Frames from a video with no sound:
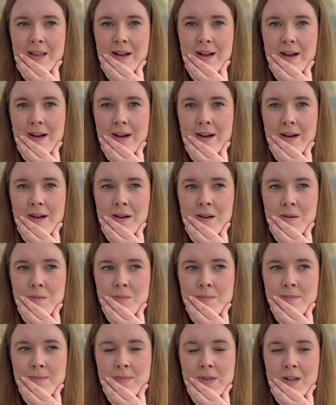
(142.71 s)

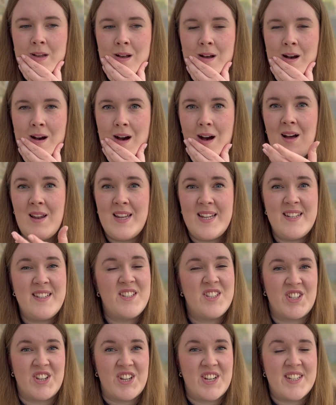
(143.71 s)
I'll
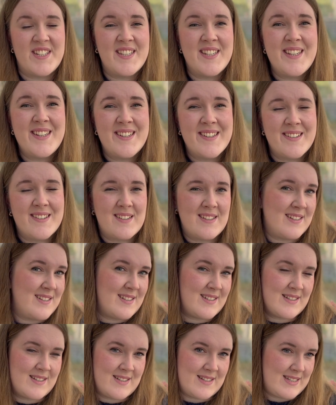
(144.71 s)
insert it
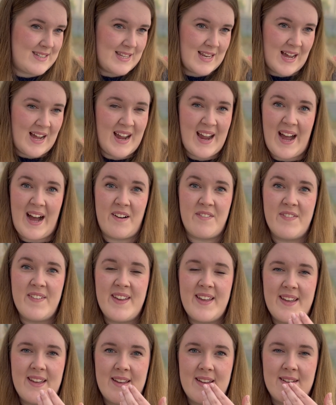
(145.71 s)
because I have
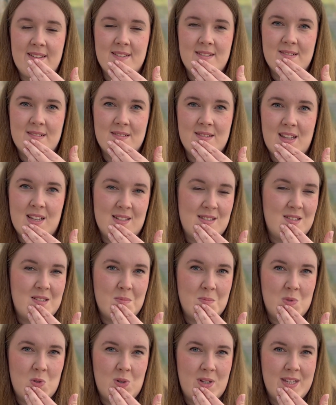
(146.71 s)
it and there's
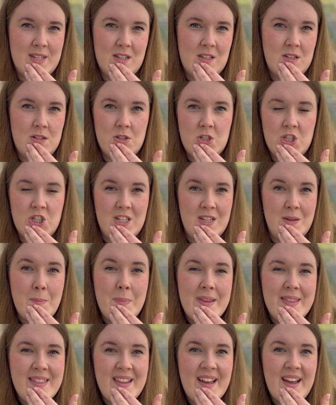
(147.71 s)
some quite cute sheep
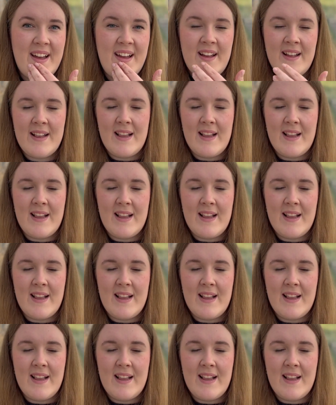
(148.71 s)
in there,